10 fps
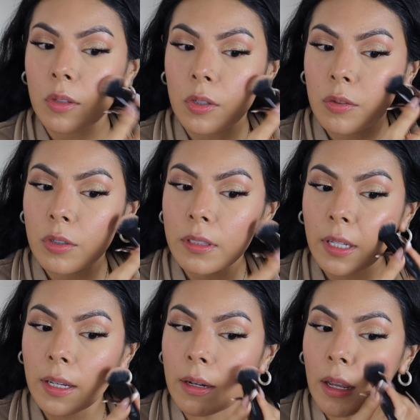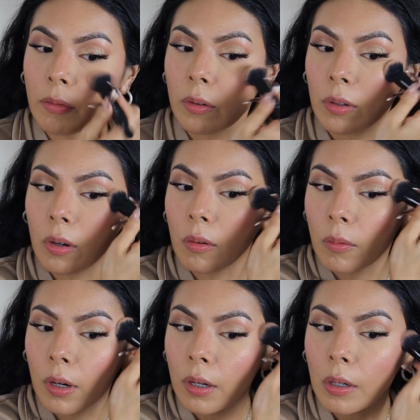you just can never go
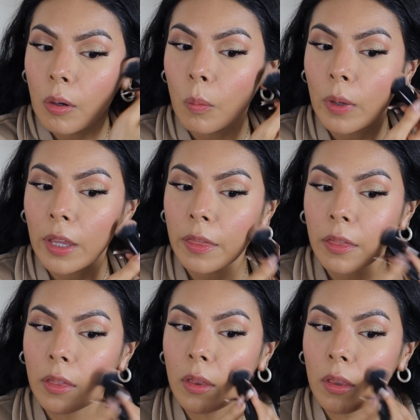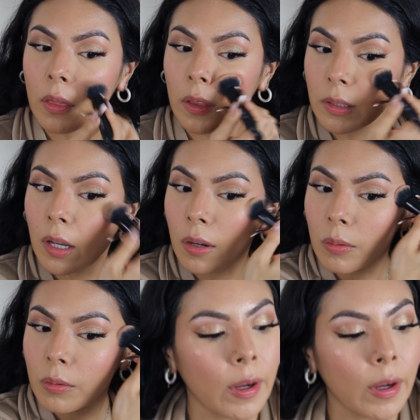wrong with the glow.